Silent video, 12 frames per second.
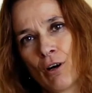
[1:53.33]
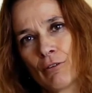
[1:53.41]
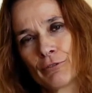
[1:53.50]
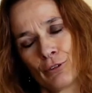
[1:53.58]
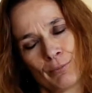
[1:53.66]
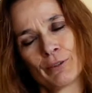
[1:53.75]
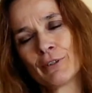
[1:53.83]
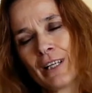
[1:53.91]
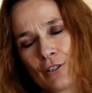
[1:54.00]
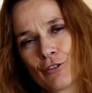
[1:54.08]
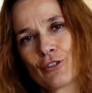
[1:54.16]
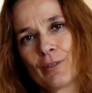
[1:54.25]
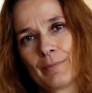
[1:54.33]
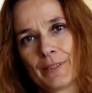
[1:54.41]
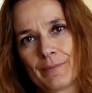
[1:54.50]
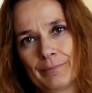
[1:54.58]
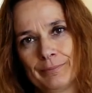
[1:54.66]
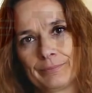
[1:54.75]
of human
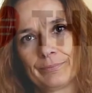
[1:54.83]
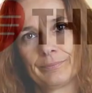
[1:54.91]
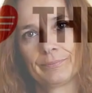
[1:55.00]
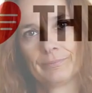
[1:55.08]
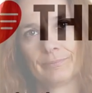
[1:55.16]
relationships.